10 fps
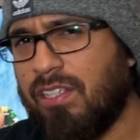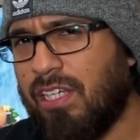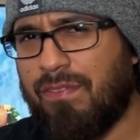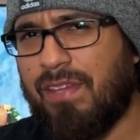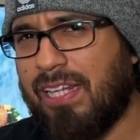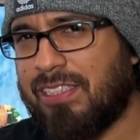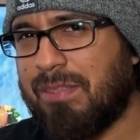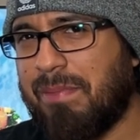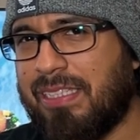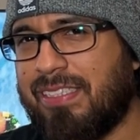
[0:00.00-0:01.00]
If that
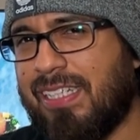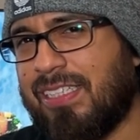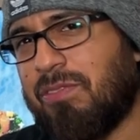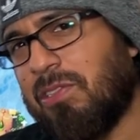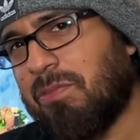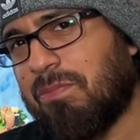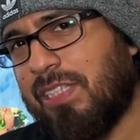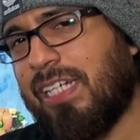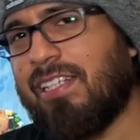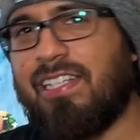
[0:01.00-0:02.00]
doesn't make sense, well,
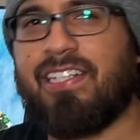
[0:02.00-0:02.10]
take a look